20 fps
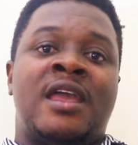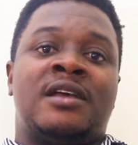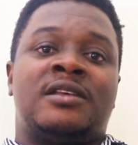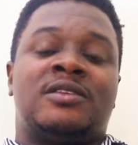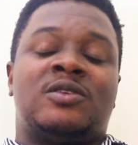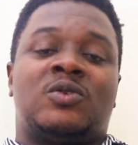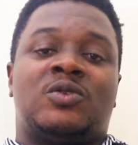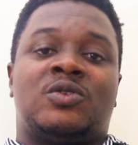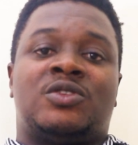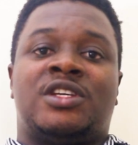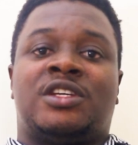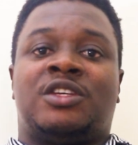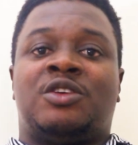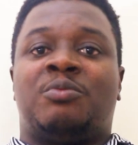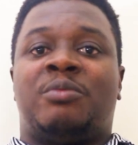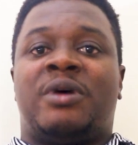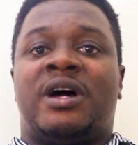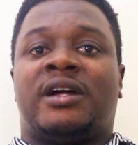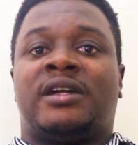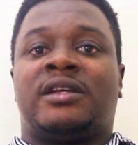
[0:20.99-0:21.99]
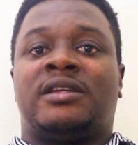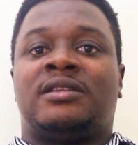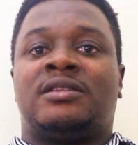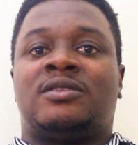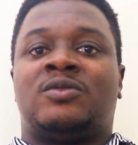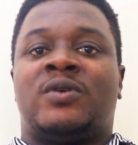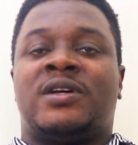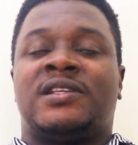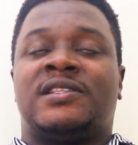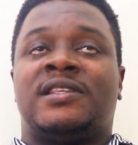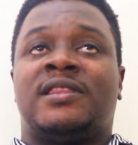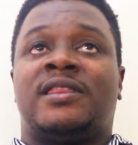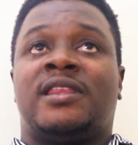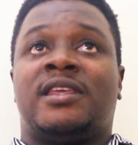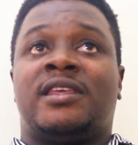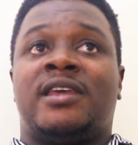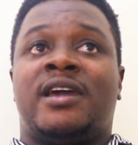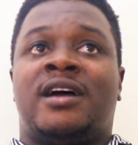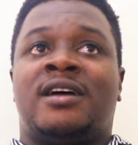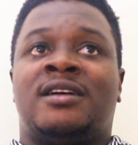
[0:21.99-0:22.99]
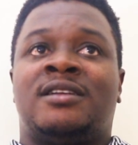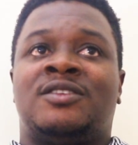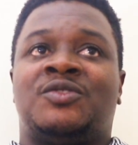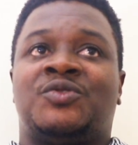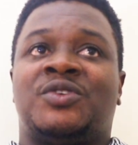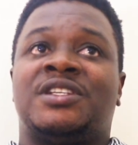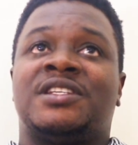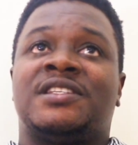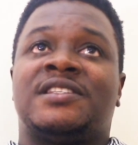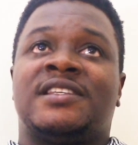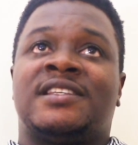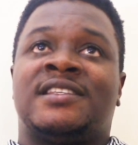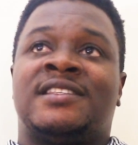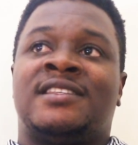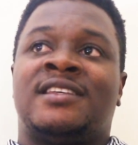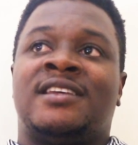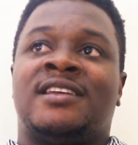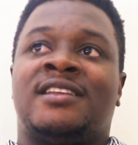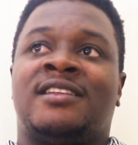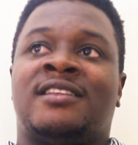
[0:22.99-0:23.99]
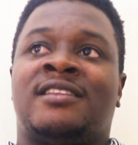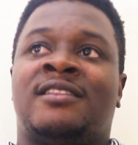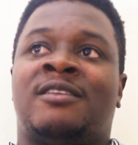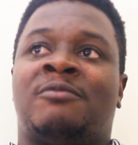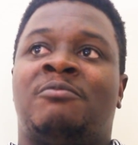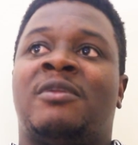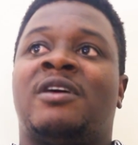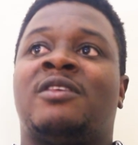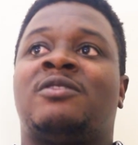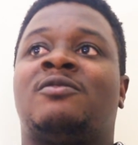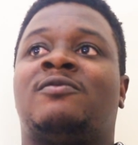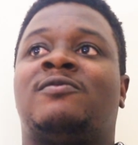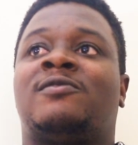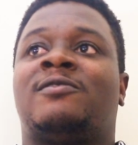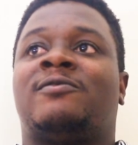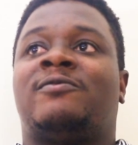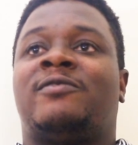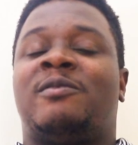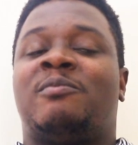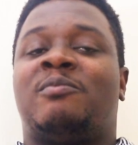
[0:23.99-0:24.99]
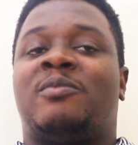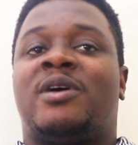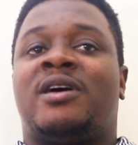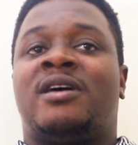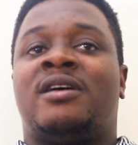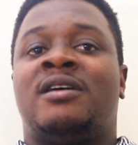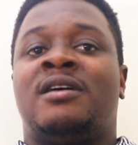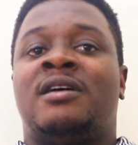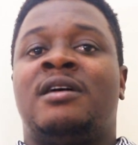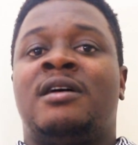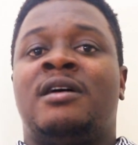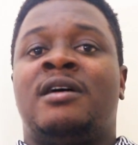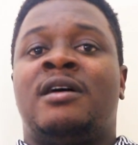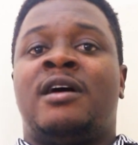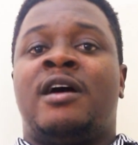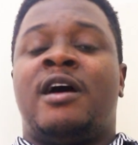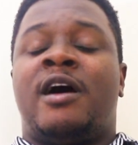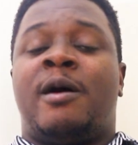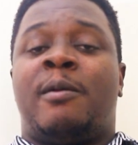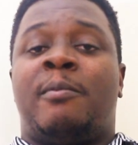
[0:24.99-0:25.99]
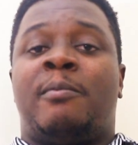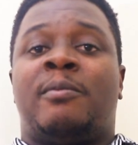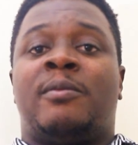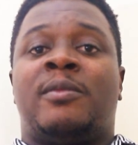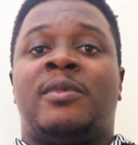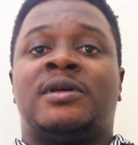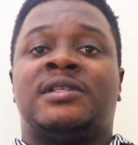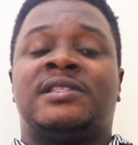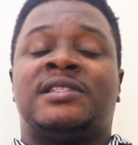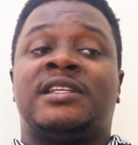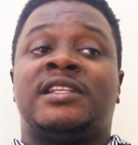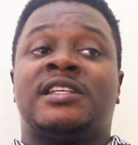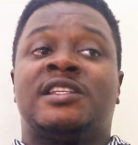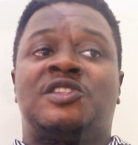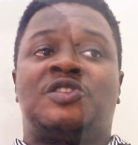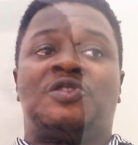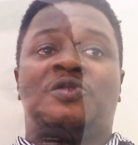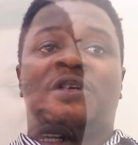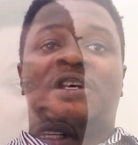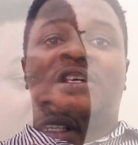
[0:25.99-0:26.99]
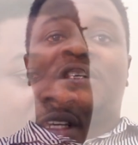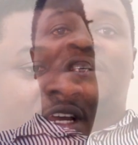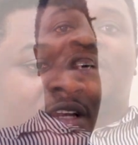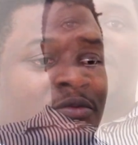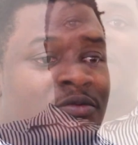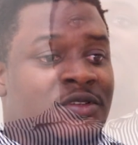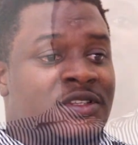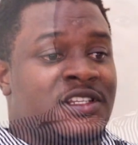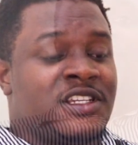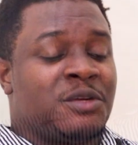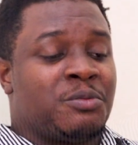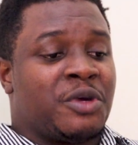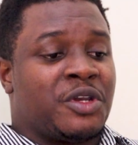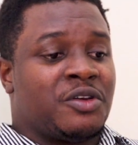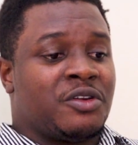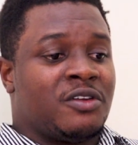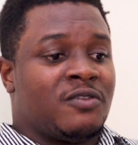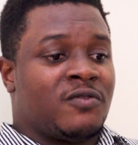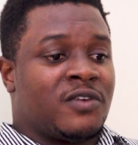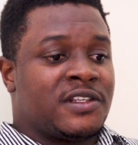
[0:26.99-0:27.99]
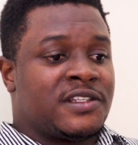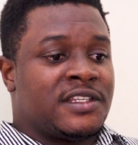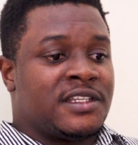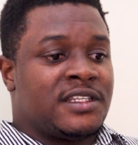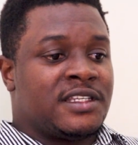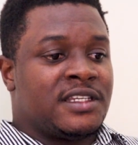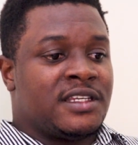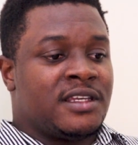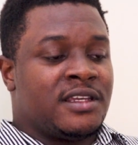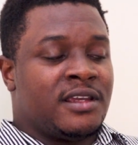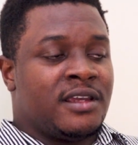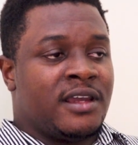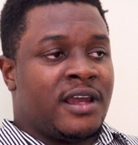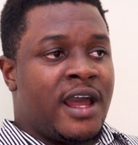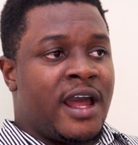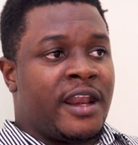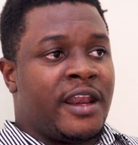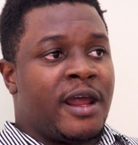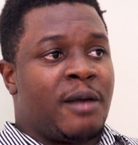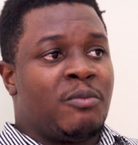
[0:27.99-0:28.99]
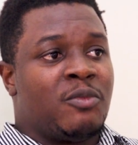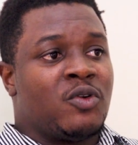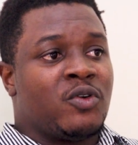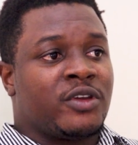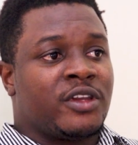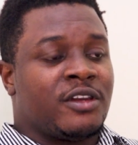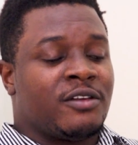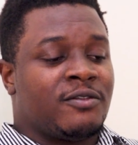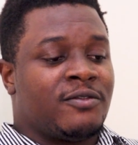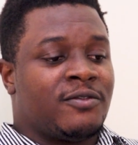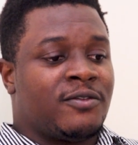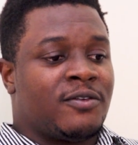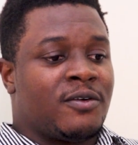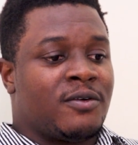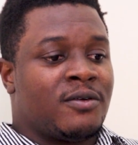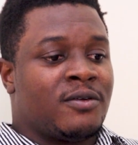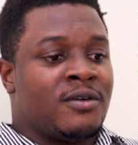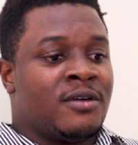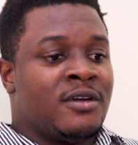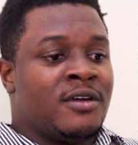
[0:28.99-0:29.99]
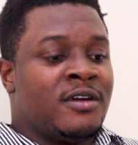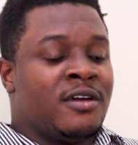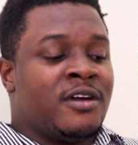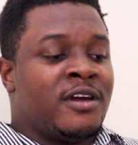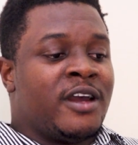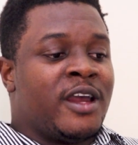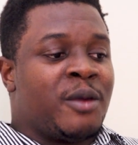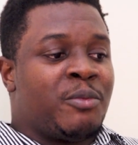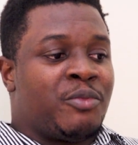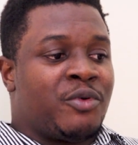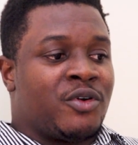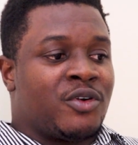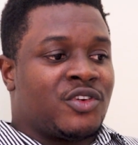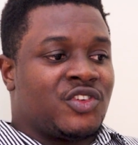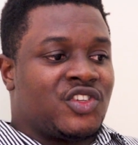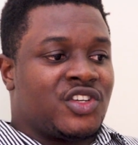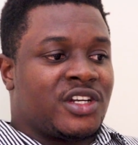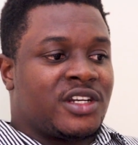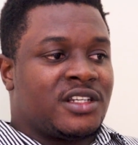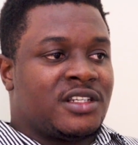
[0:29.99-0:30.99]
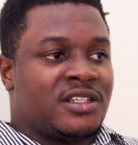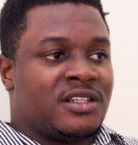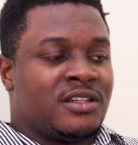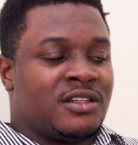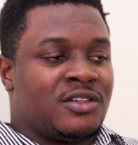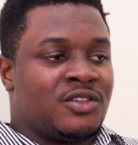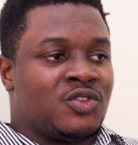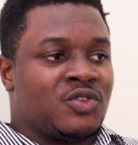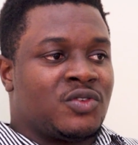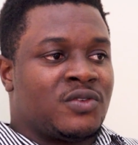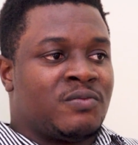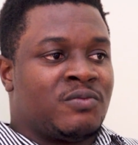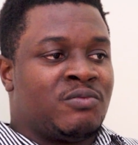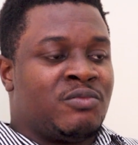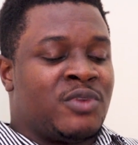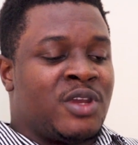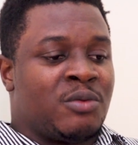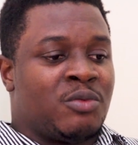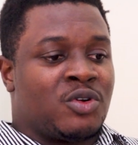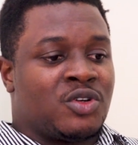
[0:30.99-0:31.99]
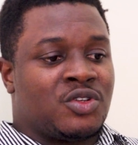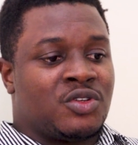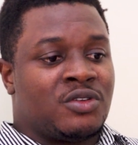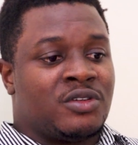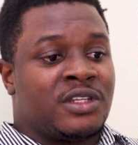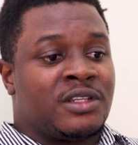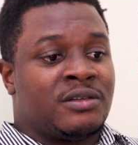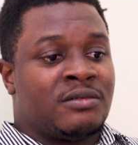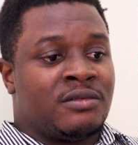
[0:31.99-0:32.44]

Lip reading: So to take you back, it was in the year 2016, the month of November. I'm still a student at SustainableDevelopment University and I'm looking for a project to be able to